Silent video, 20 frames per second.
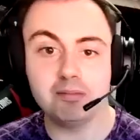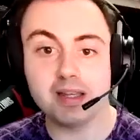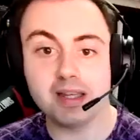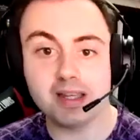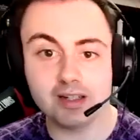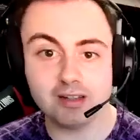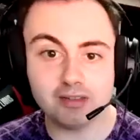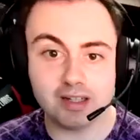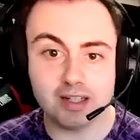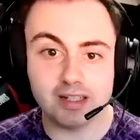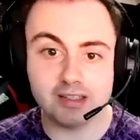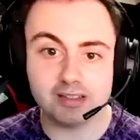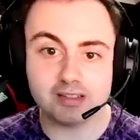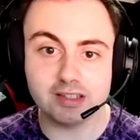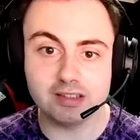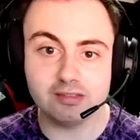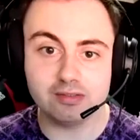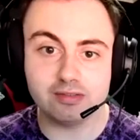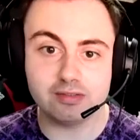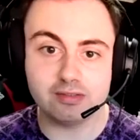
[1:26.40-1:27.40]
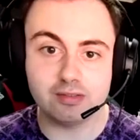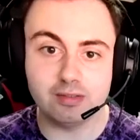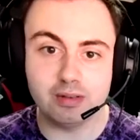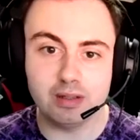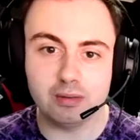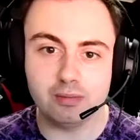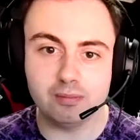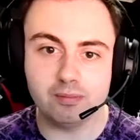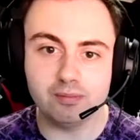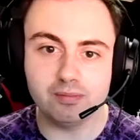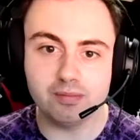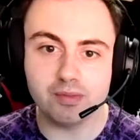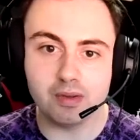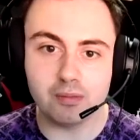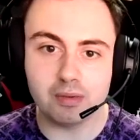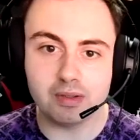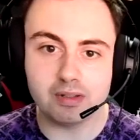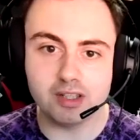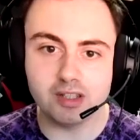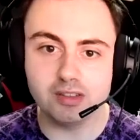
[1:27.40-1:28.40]
me and Grace have
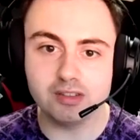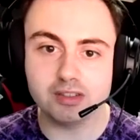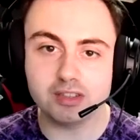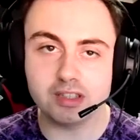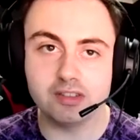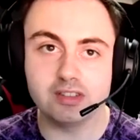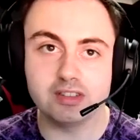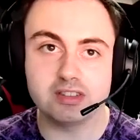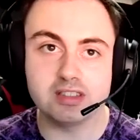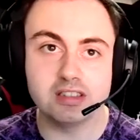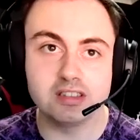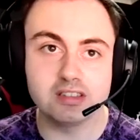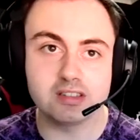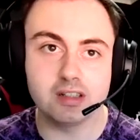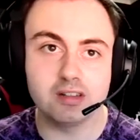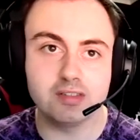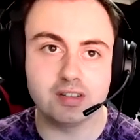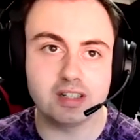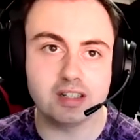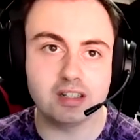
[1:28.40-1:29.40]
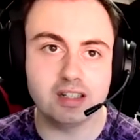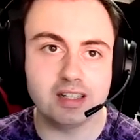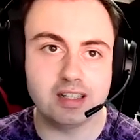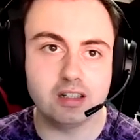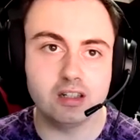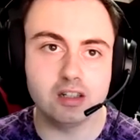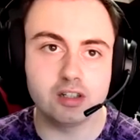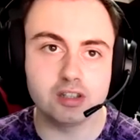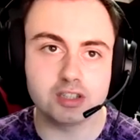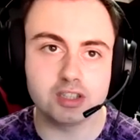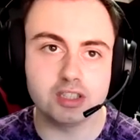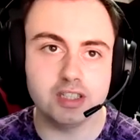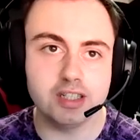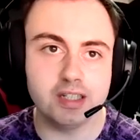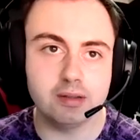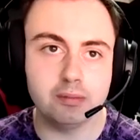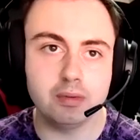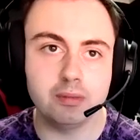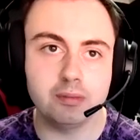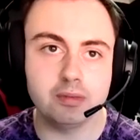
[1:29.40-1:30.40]
we've known each other since I think late last
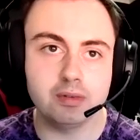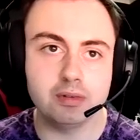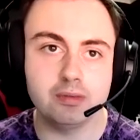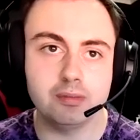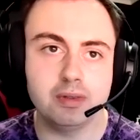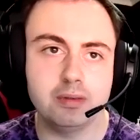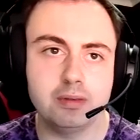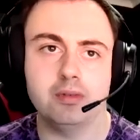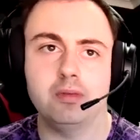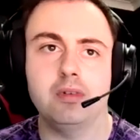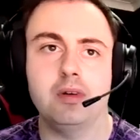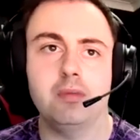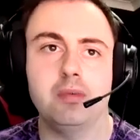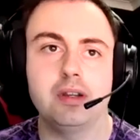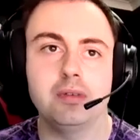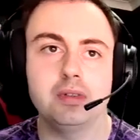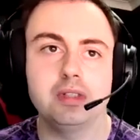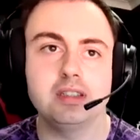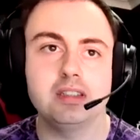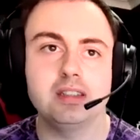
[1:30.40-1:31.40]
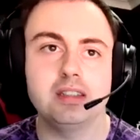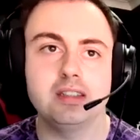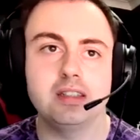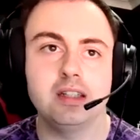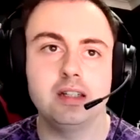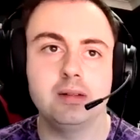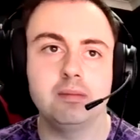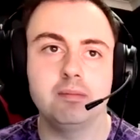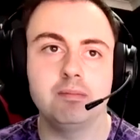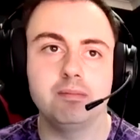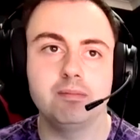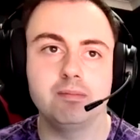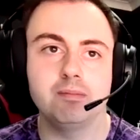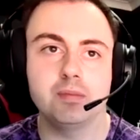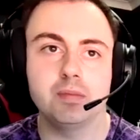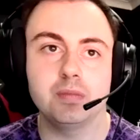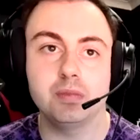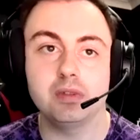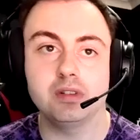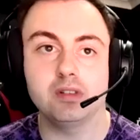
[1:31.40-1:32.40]
year when we did
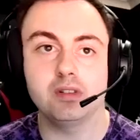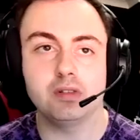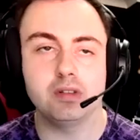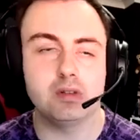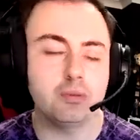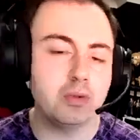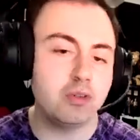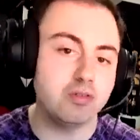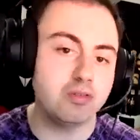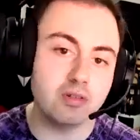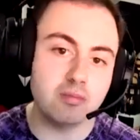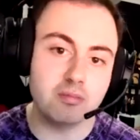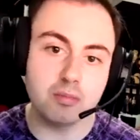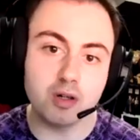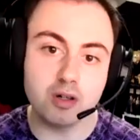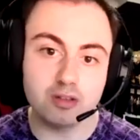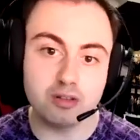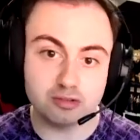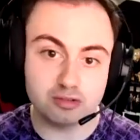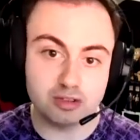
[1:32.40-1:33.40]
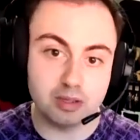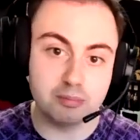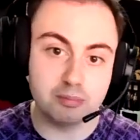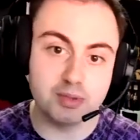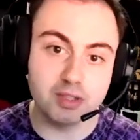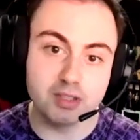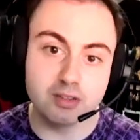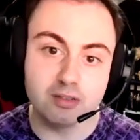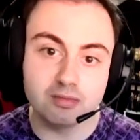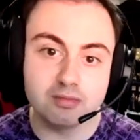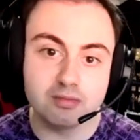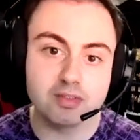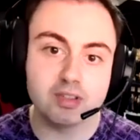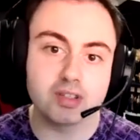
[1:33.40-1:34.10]
Wilfred Mott tribute. Uh,